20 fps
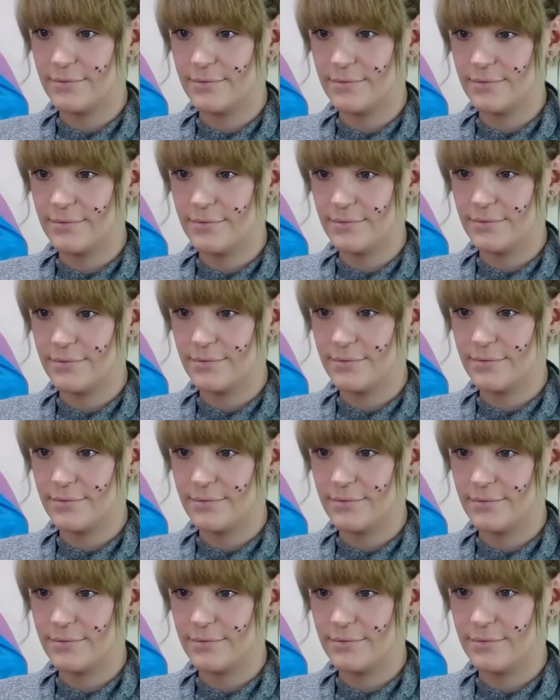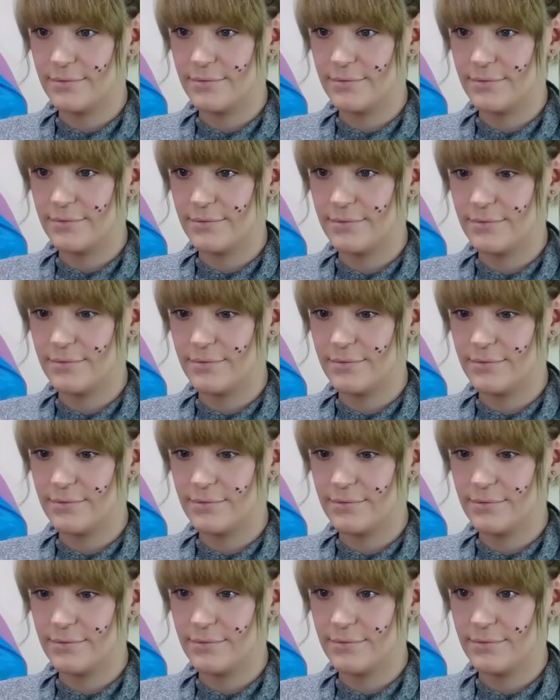
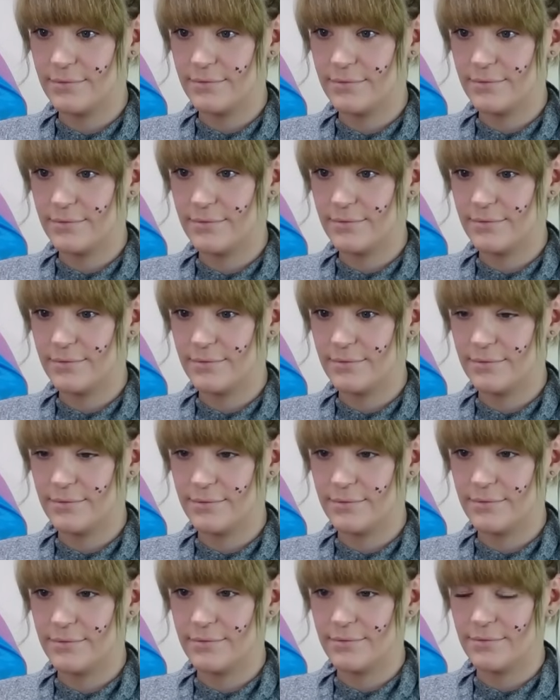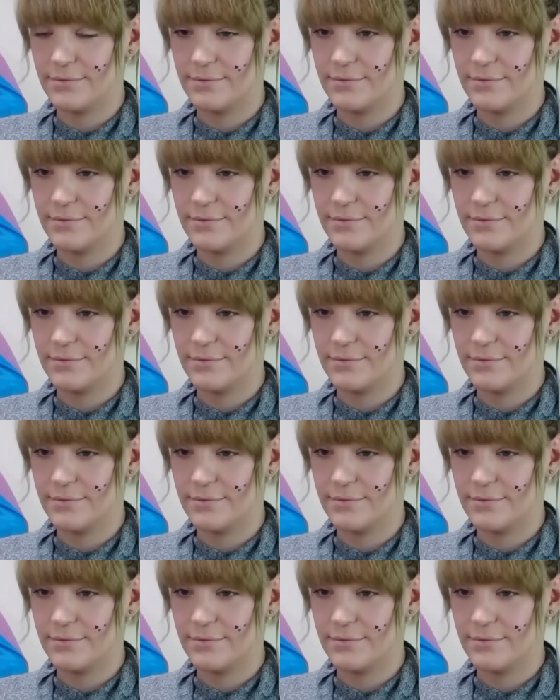No words are spoken by the person on screen.